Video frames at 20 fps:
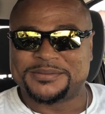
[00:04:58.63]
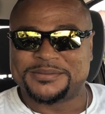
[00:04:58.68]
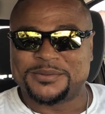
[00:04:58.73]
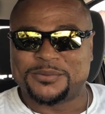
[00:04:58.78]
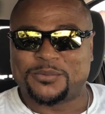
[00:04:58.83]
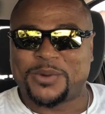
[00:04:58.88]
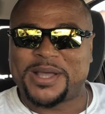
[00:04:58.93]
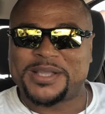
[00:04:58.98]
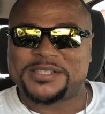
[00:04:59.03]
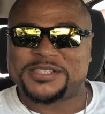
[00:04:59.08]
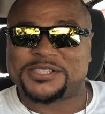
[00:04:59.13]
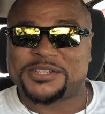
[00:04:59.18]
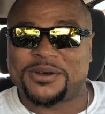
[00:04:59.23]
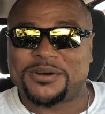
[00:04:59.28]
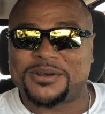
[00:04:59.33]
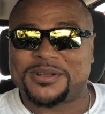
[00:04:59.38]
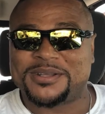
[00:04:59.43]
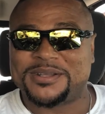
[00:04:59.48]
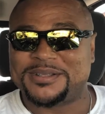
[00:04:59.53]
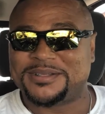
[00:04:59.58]
white
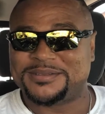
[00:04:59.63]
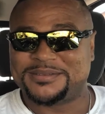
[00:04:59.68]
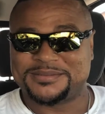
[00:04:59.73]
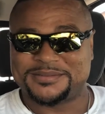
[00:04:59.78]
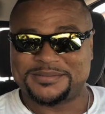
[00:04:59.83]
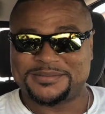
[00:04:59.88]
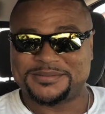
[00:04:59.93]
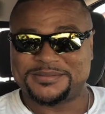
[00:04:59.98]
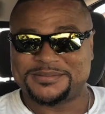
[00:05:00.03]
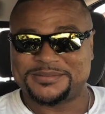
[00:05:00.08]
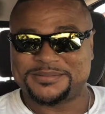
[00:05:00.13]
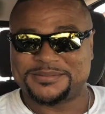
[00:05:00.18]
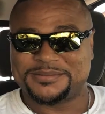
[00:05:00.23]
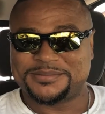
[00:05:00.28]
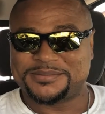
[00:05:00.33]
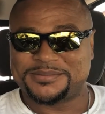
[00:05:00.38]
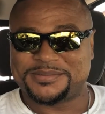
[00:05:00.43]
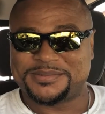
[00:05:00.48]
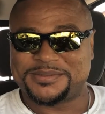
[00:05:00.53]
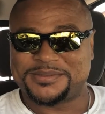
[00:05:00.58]
chocolate
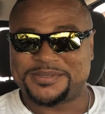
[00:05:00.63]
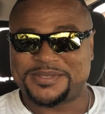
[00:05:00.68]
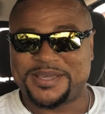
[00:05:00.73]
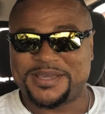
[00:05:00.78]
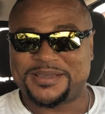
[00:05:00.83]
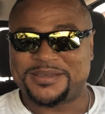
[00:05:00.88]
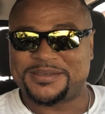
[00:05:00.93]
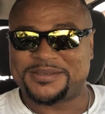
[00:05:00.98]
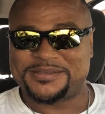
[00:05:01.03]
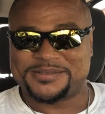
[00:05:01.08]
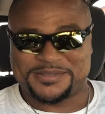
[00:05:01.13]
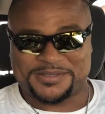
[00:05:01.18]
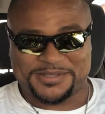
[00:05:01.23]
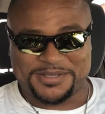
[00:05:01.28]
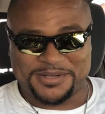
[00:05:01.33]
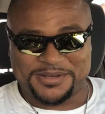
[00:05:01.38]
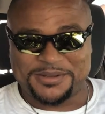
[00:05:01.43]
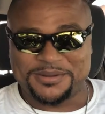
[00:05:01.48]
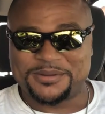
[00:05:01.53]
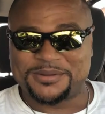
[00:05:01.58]
cake
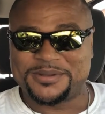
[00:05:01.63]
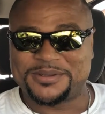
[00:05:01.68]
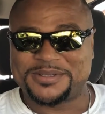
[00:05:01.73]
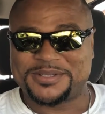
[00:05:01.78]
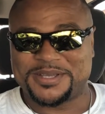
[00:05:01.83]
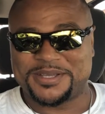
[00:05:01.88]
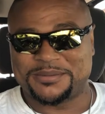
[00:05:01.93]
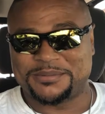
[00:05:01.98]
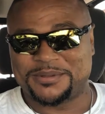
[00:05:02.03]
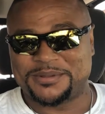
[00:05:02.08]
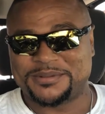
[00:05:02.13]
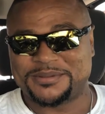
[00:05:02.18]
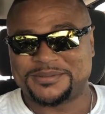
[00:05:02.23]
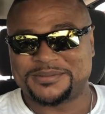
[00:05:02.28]
sitting on the table.